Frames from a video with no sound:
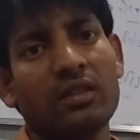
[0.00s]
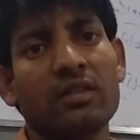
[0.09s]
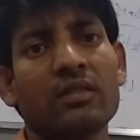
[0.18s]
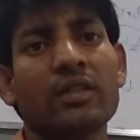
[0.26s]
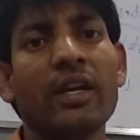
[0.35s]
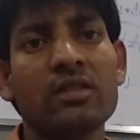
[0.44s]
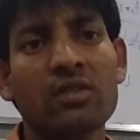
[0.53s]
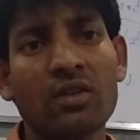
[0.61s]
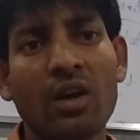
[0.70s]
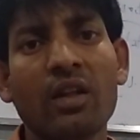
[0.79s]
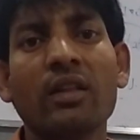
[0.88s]
states?
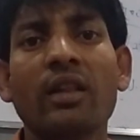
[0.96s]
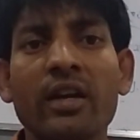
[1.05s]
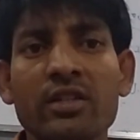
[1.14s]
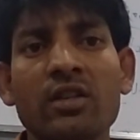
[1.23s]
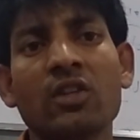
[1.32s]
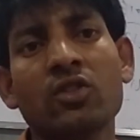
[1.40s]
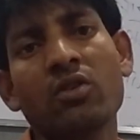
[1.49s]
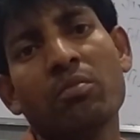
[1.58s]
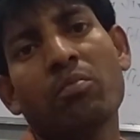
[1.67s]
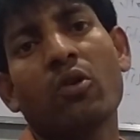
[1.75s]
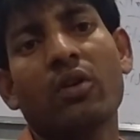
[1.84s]
That is also
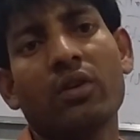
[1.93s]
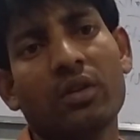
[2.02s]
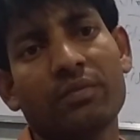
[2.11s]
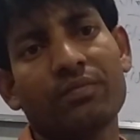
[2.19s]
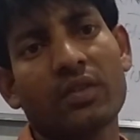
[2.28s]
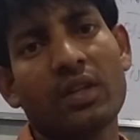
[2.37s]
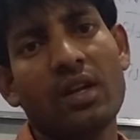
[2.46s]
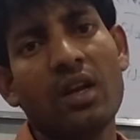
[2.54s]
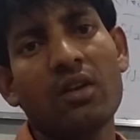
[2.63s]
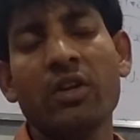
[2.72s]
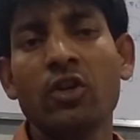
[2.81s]
important.
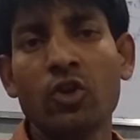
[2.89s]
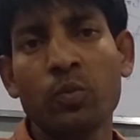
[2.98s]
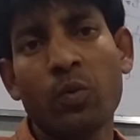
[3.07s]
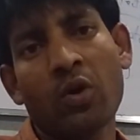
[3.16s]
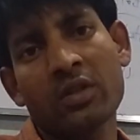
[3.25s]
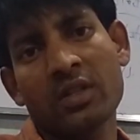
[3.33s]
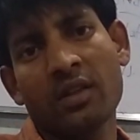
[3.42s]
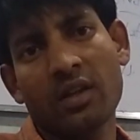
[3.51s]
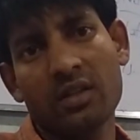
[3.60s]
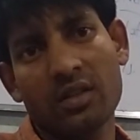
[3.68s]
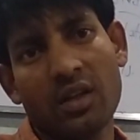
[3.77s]
You need to focus on
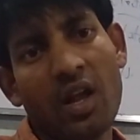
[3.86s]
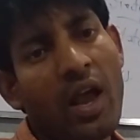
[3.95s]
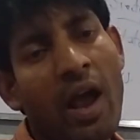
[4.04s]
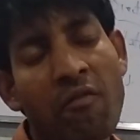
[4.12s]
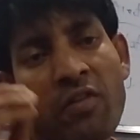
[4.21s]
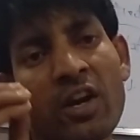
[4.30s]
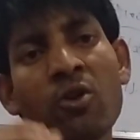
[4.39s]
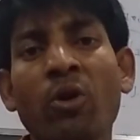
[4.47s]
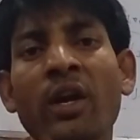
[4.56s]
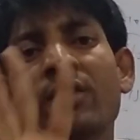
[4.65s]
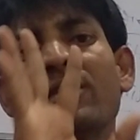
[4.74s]
that. Every
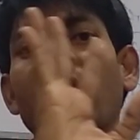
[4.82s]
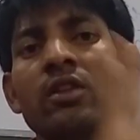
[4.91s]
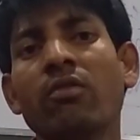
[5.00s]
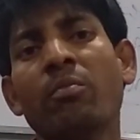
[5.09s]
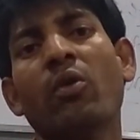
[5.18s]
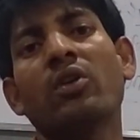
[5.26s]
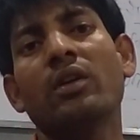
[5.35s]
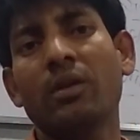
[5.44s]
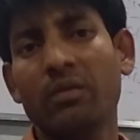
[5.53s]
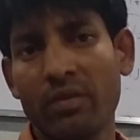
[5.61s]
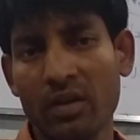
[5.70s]
location also
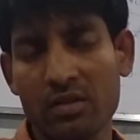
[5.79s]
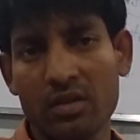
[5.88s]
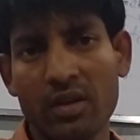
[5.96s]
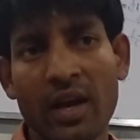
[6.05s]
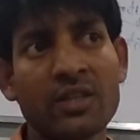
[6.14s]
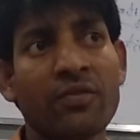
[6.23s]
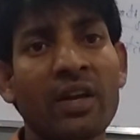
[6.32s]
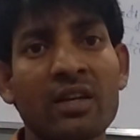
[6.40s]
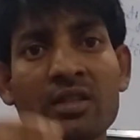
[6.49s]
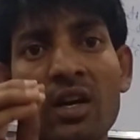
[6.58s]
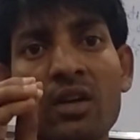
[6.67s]
important, friends, as far
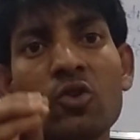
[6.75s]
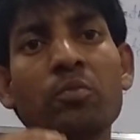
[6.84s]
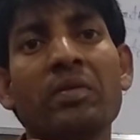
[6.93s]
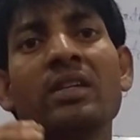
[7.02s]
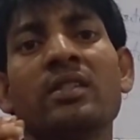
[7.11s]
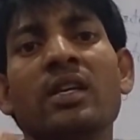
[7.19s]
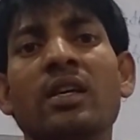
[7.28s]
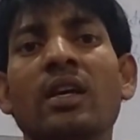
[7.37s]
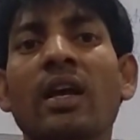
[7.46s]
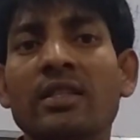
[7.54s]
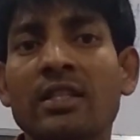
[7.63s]
as the
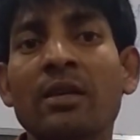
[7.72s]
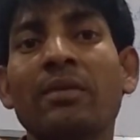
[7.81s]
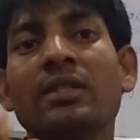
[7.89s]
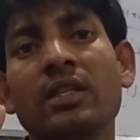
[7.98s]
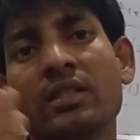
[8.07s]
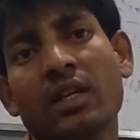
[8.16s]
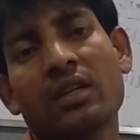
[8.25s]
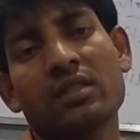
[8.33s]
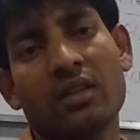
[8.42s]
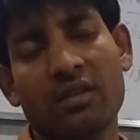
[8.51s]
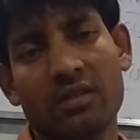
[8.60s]
UPSC syllabus is
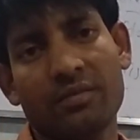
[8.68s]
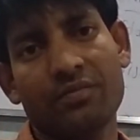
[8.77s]
concerned.